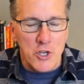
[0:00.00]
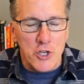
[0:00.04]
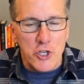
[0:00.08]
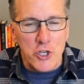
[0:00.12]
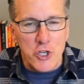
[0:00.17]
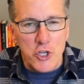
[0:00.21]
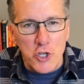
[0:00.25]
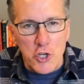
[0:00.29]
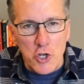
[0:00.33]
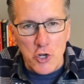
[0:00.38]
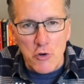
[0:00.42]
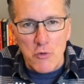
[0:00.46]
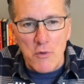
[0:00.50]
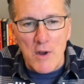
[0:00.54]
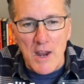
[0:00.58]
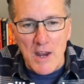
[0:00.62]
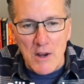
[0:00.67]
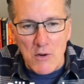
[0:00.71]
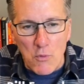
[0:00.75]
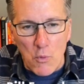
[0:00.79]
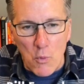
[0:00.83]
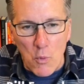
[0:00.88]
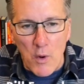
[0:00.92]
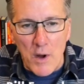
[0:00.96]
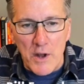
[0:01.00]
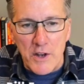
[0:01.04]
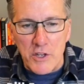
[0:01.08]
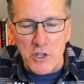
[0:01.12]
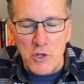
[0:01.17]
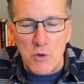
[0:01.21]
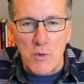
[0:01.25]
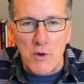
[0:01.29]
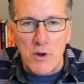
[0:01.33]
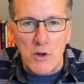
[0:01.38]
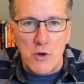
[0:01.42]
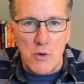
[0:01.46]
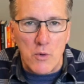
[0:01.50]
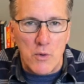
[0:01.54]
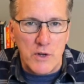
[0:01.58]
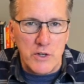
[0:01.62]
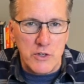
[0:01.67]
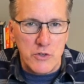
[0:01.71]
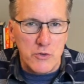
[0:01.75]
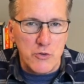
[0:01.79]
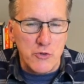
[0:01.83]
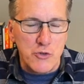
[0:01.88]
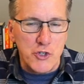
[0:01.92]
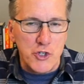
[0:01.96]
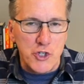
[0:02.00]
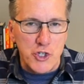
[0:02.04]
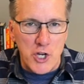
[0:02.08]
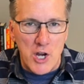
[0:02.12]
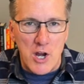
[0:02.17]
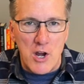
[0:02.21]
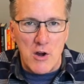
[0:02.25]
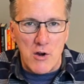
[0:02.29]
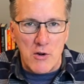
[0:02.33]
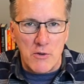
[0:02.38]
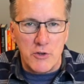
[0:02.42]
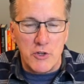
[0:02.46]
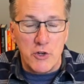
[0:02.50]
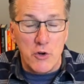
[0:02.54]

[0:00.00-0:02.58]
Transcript: Curate what you are going to share.